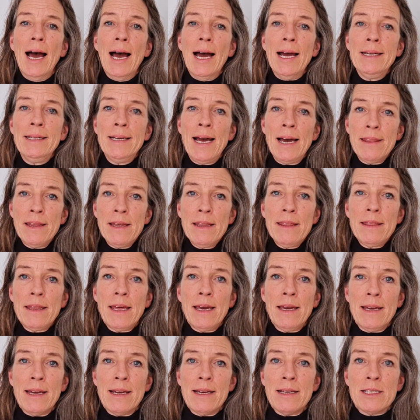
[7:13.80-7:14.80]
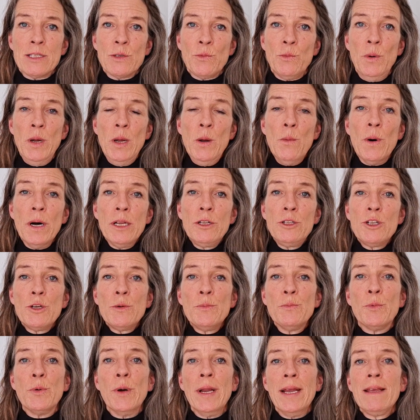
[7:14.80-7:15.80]
Another thing is we want
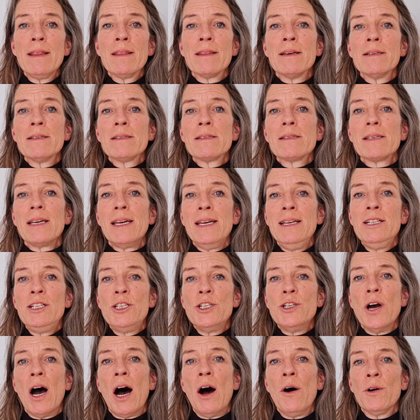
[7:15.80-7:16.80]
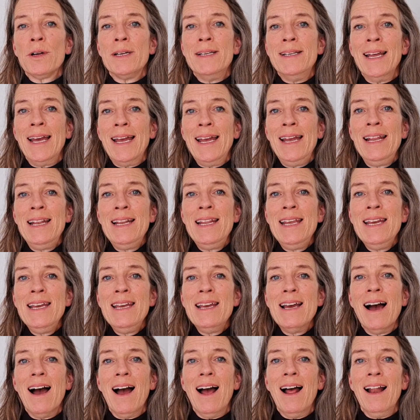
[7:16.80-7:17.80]
to bring this into our
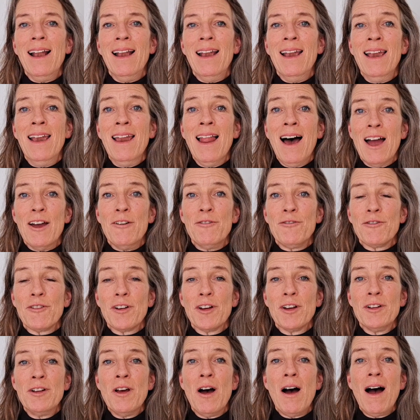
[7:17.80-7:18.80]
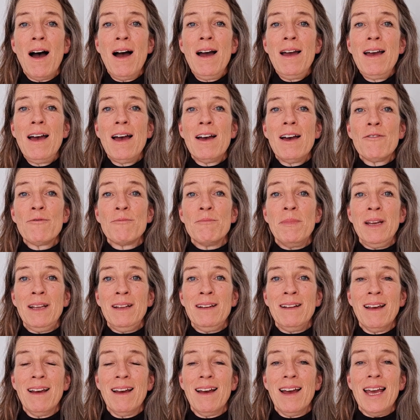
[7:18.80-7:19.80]
daily life. Now, I have
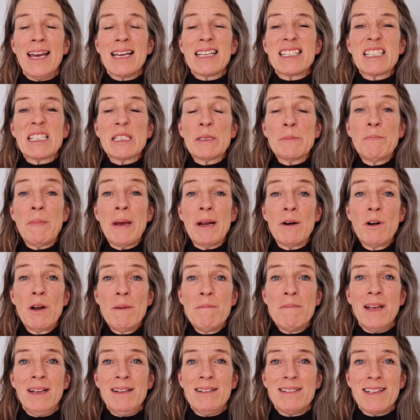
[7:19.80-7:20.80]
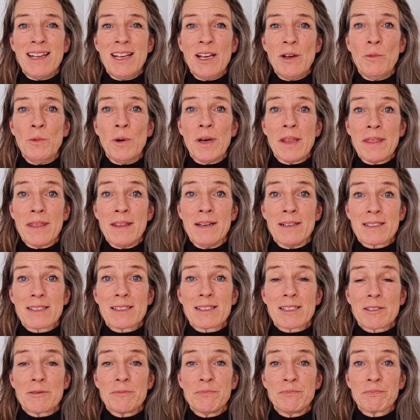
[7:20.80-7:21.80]
been experimenting with
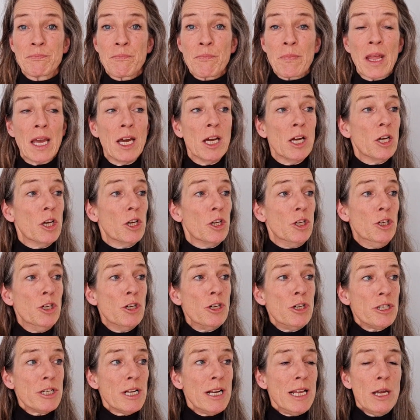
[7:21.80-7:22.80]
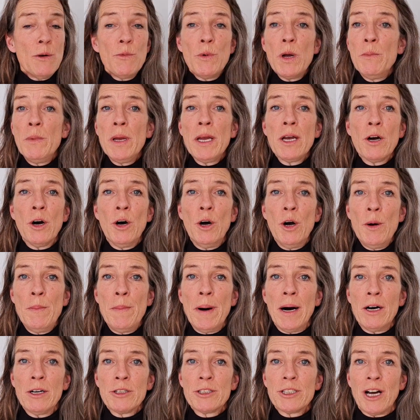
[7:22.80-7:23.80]
this. Usually when we go
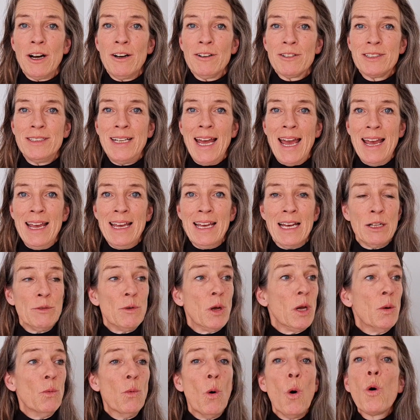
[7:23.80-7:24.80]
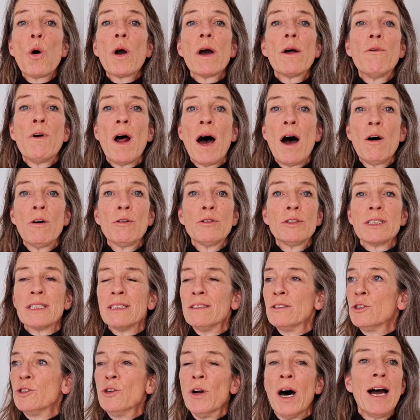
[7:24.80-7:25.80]
about our day and we walk around
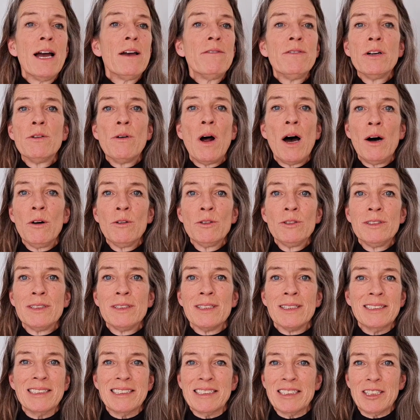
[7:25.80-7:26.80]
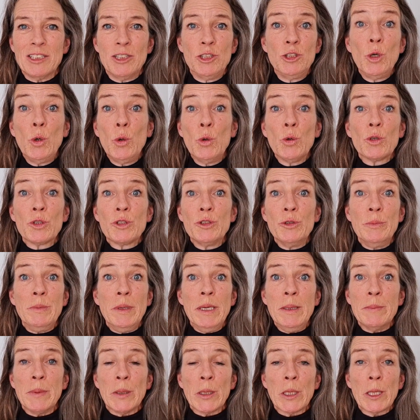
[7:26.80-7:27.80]
and drive around and talk to
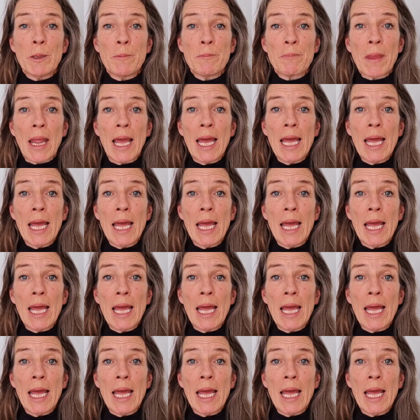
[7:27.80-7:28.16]
people,